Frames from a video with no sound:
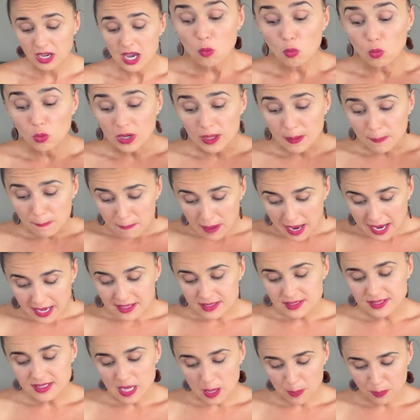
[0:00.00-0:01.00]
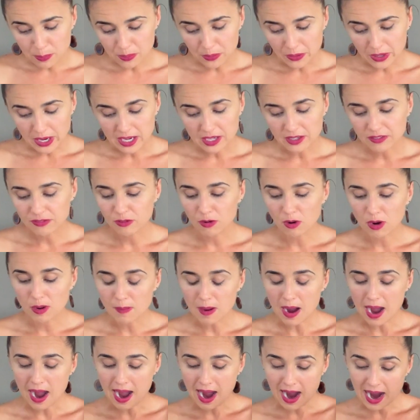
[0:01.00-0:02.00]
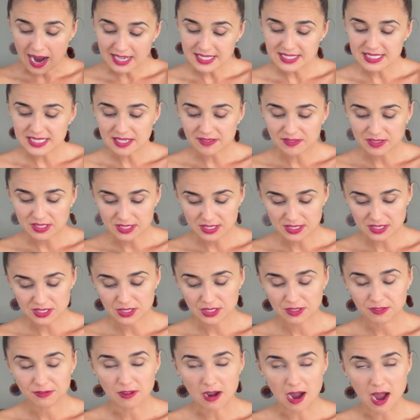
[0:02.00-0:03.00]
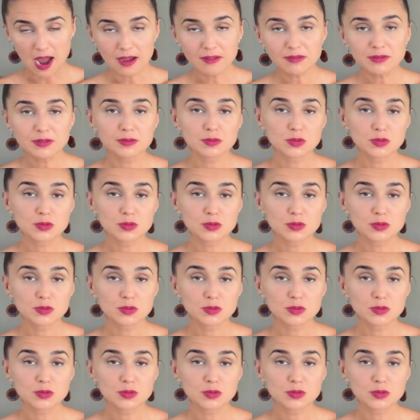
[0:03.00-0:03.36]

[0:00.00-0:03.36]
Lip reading: we may separate Form I-765,